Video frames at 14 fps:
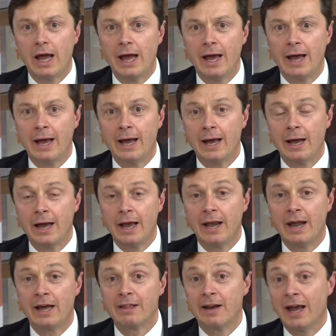
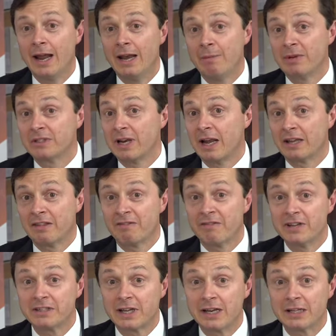and other elements like the
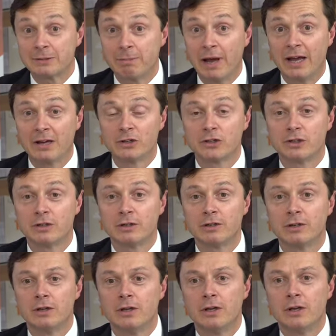fiscal
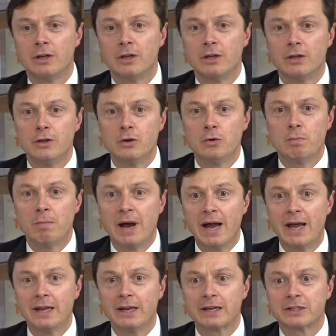expansion, you
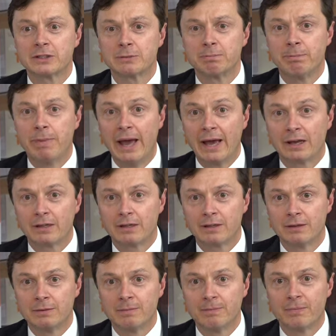might expect
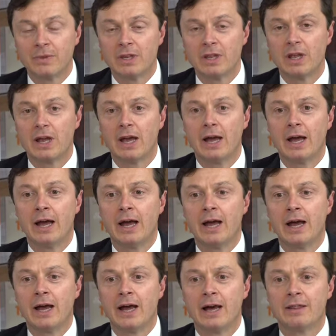
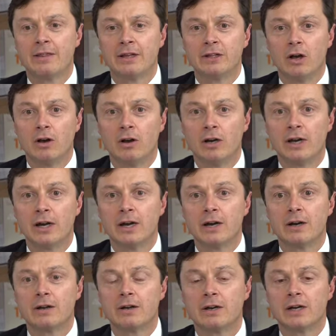the
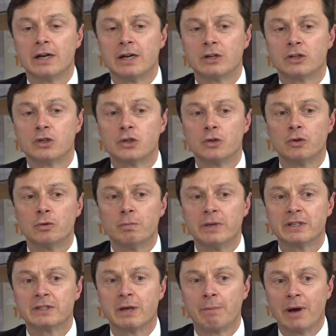dollar should
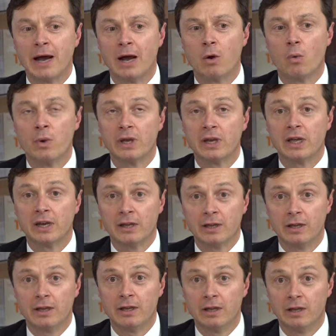be somehow
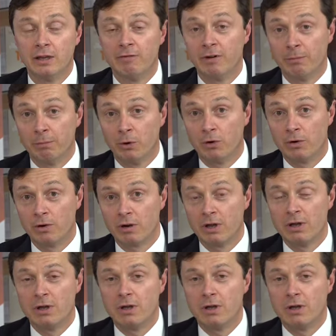weakening even more.